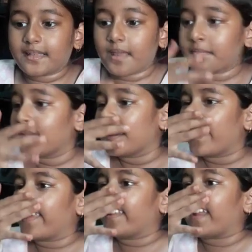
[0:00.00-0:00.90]
them,
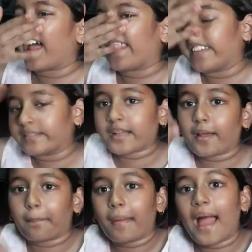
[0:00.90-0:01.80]
and it had an
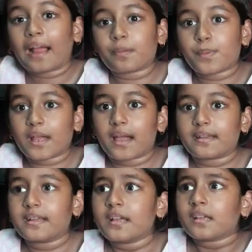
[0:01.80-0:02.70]
entire pack
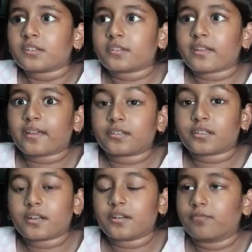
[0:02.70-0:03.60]
behind it. So they
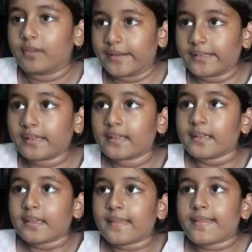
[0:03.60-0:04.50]
started running,
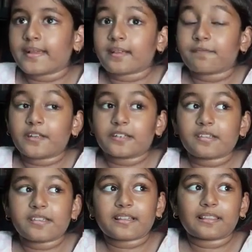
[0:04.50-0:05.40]
and they
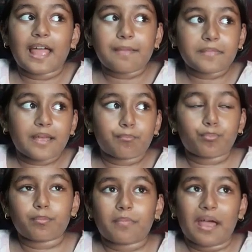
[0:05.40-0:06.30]
eventually climbed up
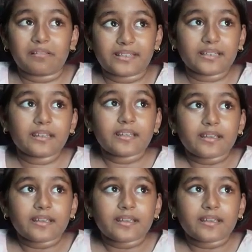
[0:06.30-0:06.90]
a mountain.